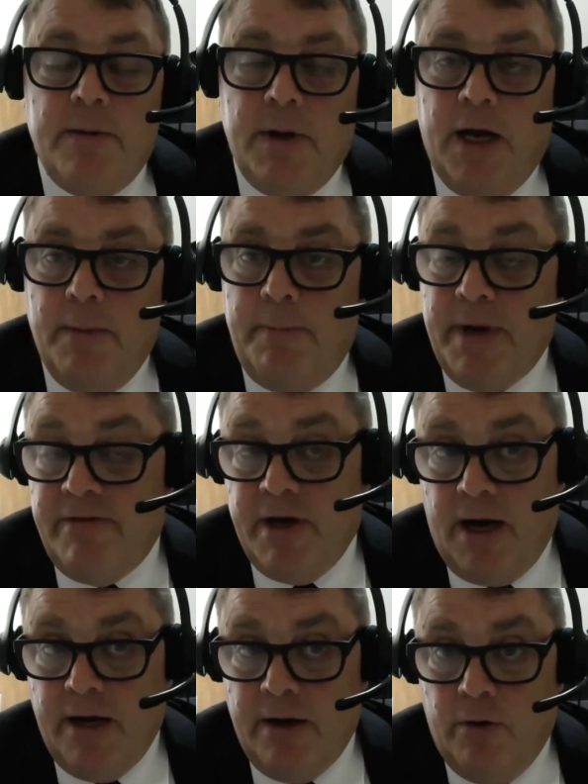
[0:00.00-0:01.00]

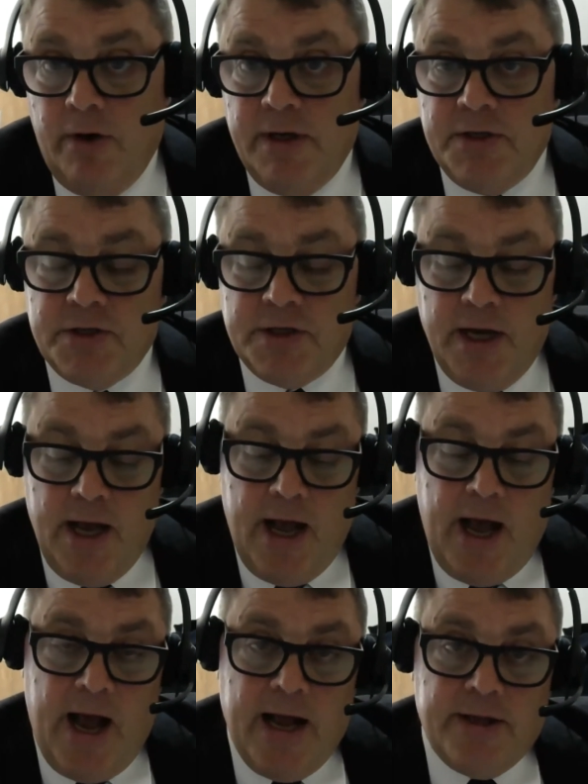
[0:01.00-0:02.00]
BVI lawyers.
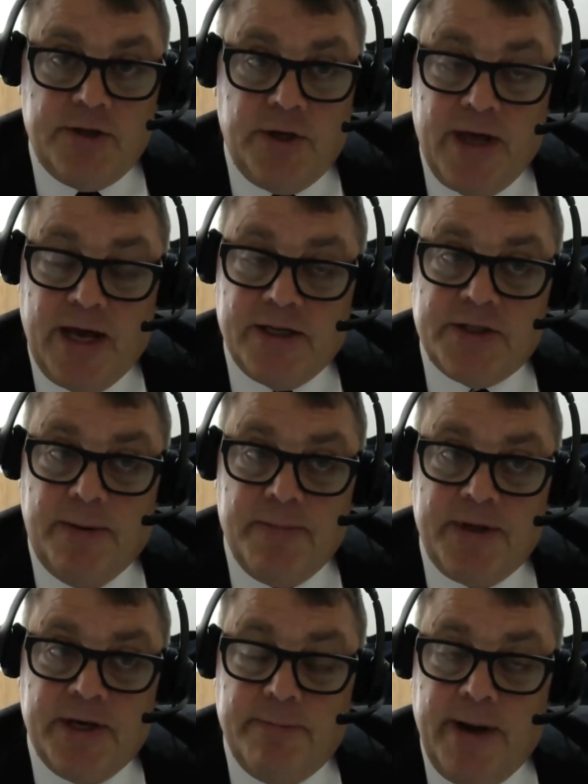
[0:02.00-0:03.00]
And so that is
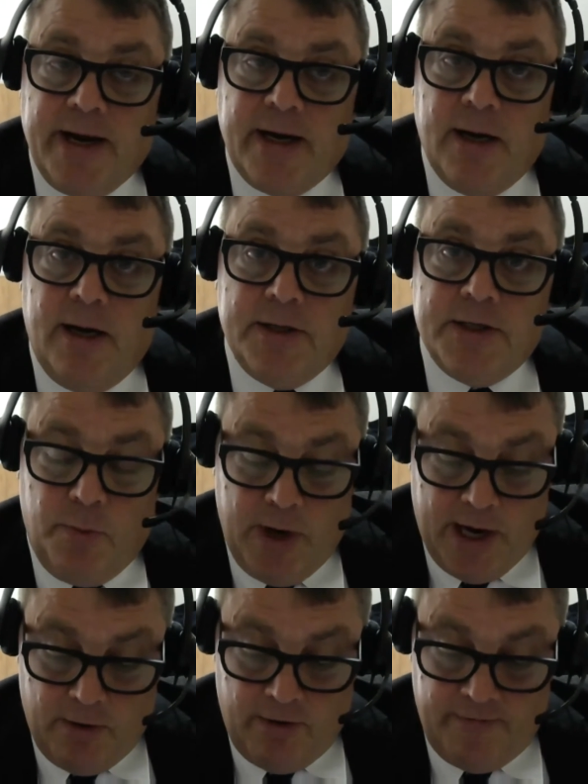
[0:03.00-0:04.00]
something to make clients
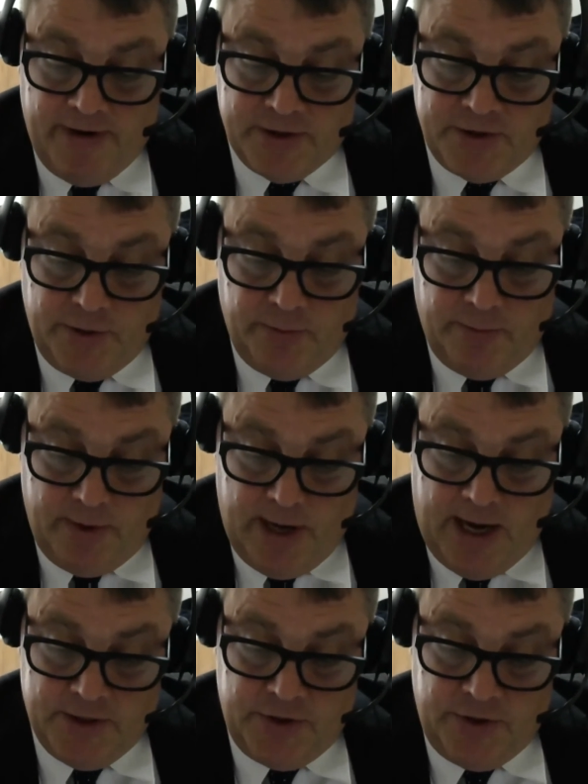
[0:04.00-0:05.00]
aware of as you
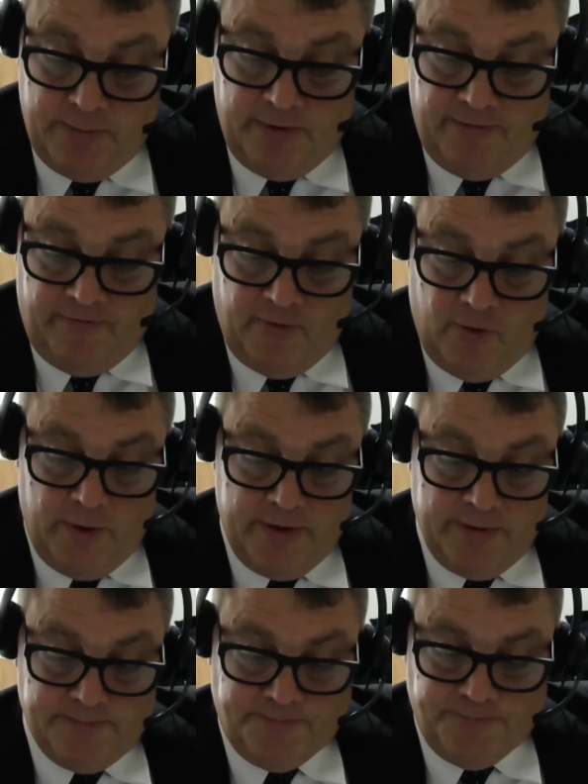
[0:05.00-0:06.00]
move forward.
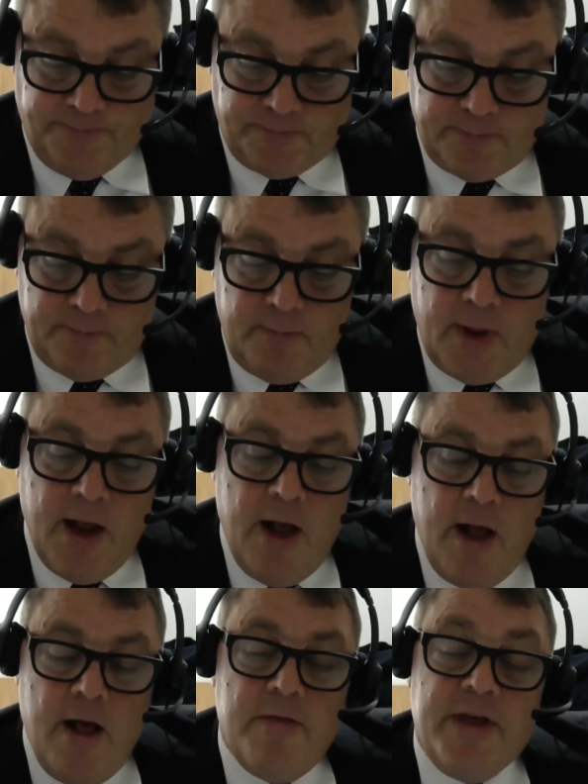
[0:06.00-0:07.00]

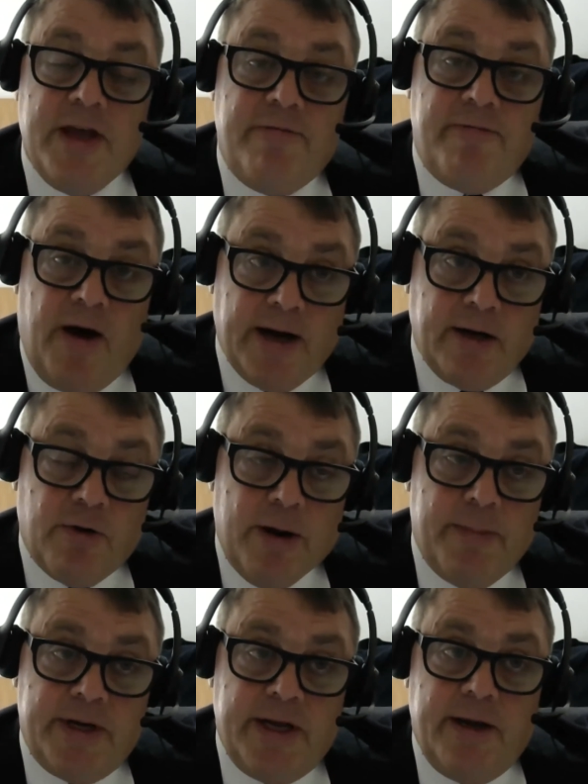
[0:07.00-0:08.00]
The final
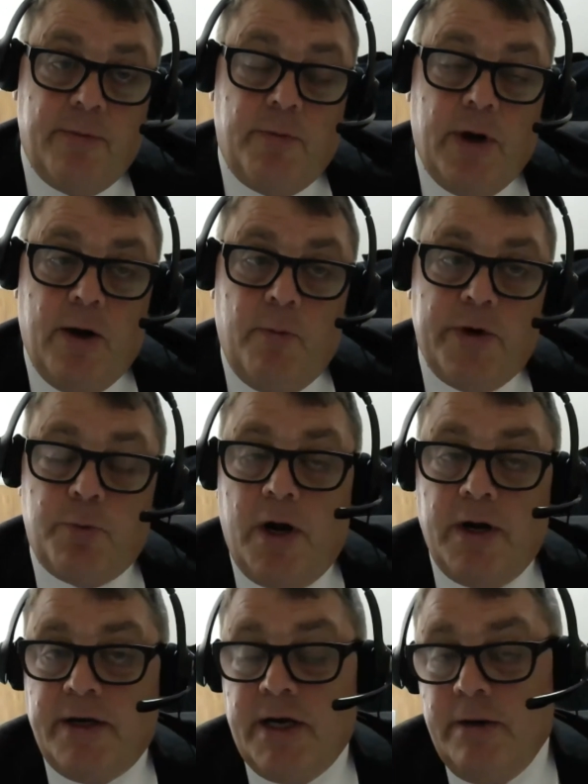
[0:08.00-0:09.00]
remedy, which
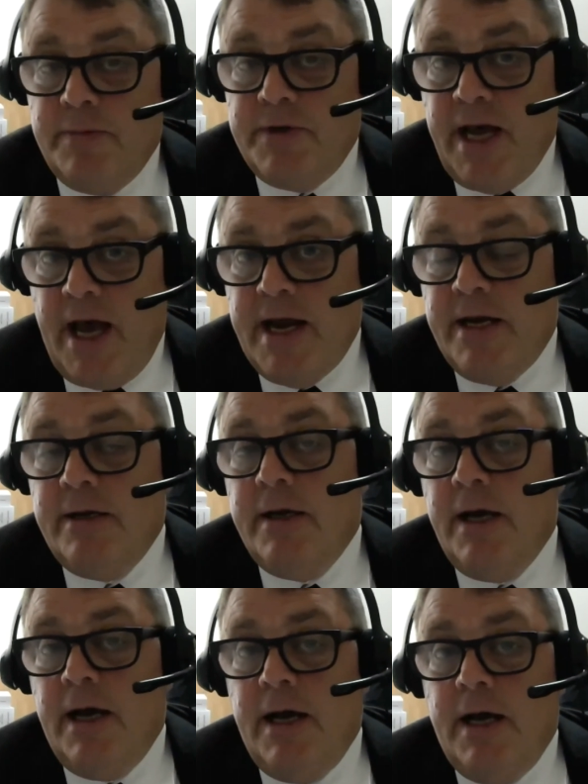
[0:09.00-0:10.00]
one can obtain
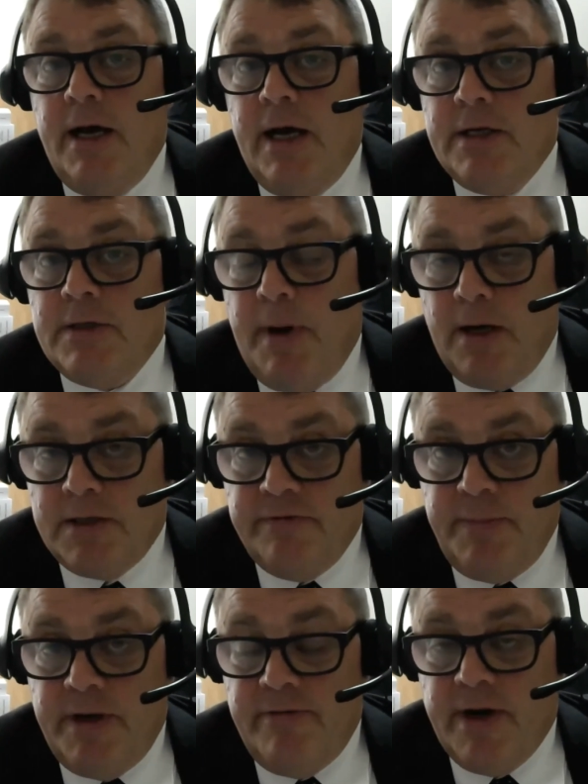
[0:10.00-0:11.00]
as part
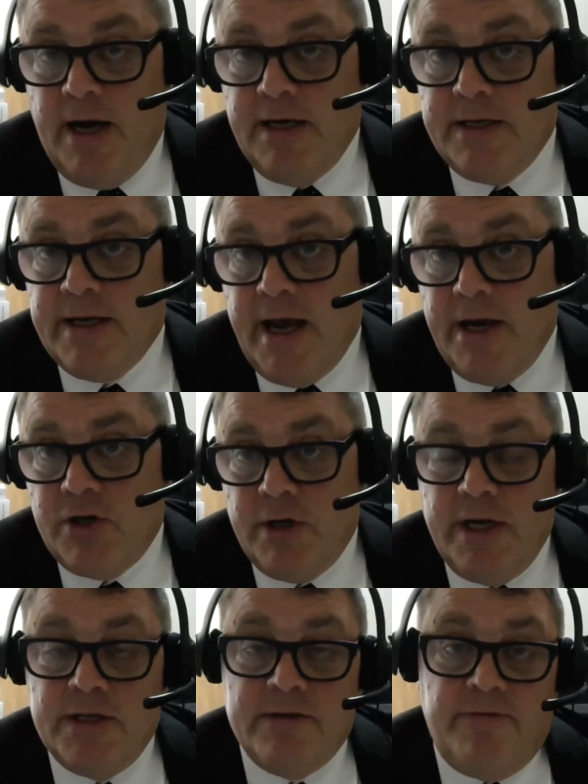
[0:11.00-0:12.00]
of BVI
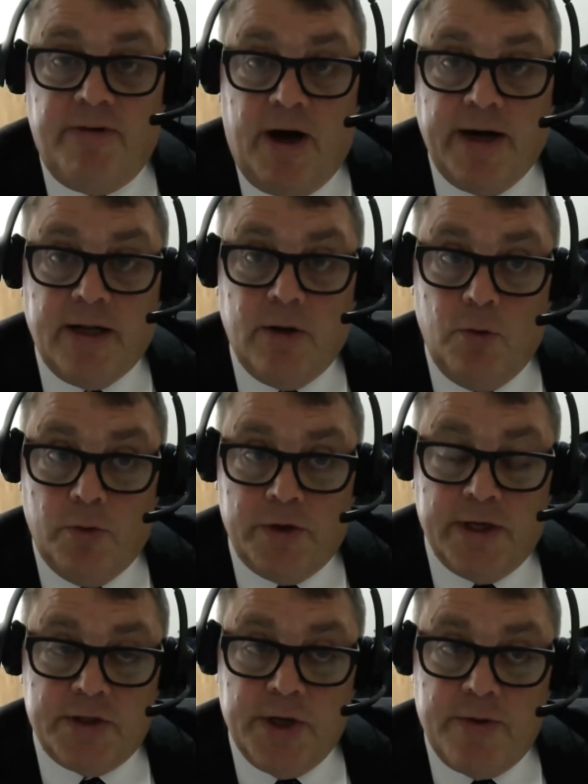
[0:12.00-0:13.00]
litigation, is a final
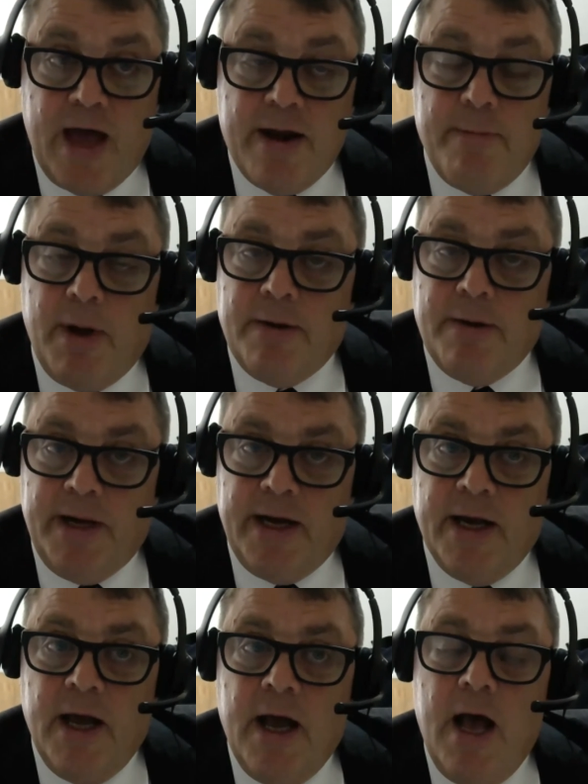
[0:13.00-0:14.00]
order. So that might
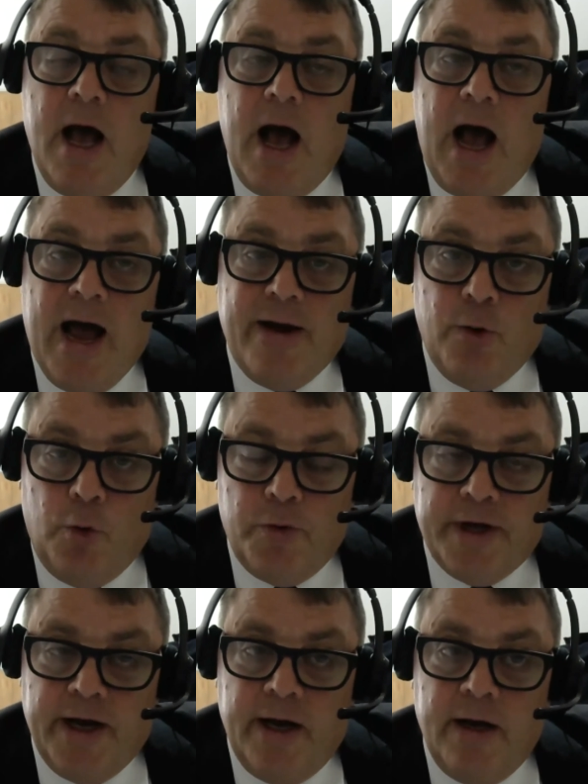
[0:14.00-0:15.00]
be an
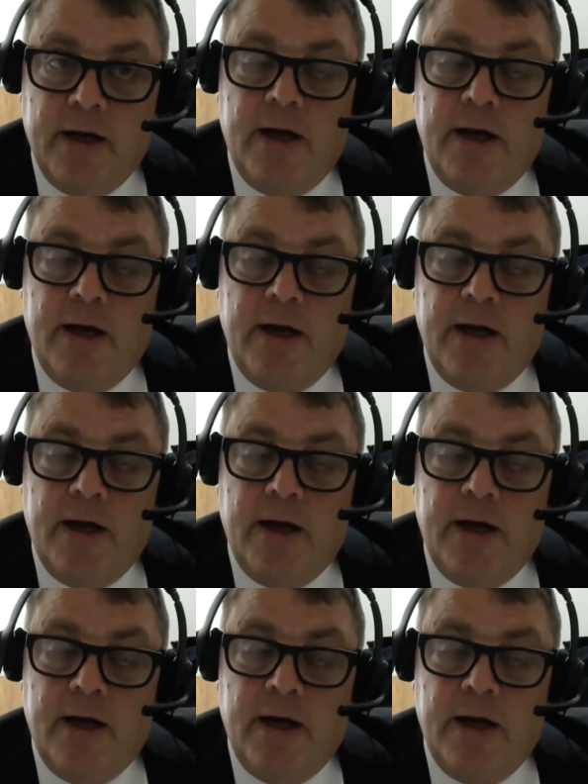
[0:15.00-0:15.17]
order